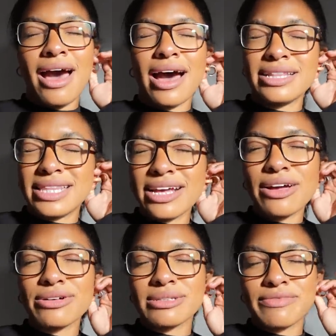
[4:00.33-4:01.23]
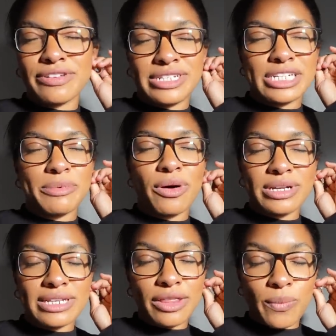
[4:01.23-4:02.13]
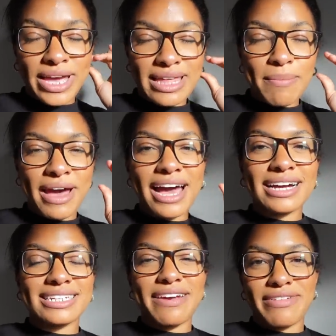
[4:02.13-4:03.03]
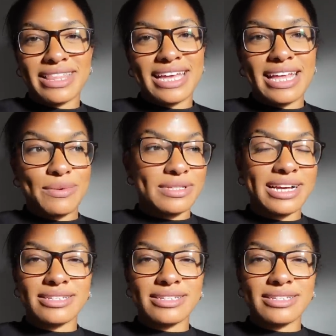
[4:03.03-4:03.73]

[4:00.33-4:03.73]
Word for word: I think I got some footage, but honestly, the way they packed everything in, it was like